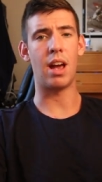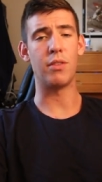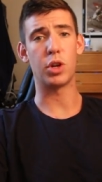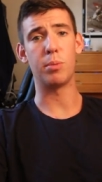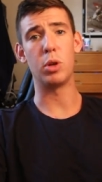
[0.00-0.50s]

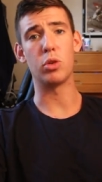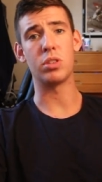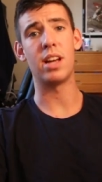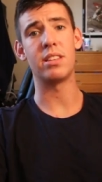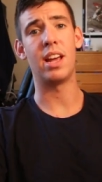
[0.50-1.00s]
After computer
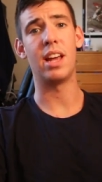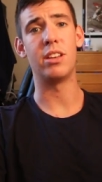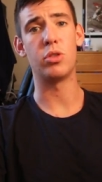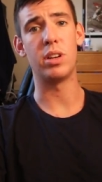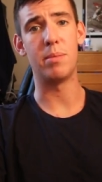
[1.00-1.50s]
science, I head
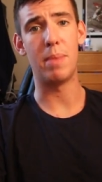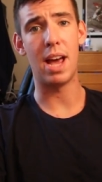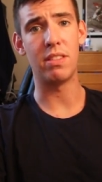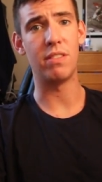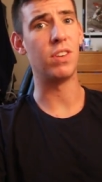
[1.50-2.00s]
straight to
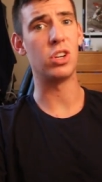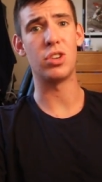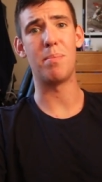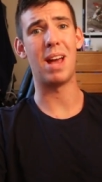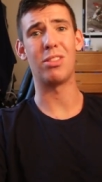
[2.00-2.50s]
math and
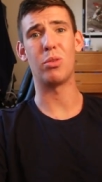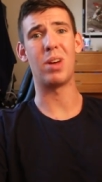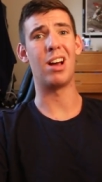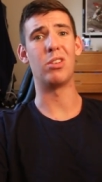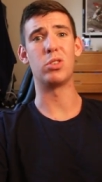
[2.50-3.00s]
finish up math
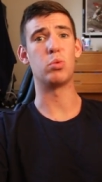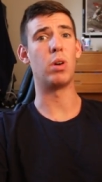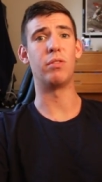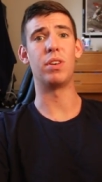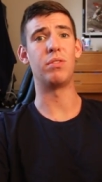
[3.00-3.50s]
around
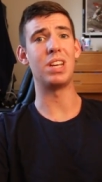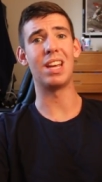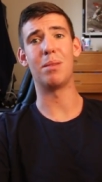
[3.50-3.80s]
twelve fifty,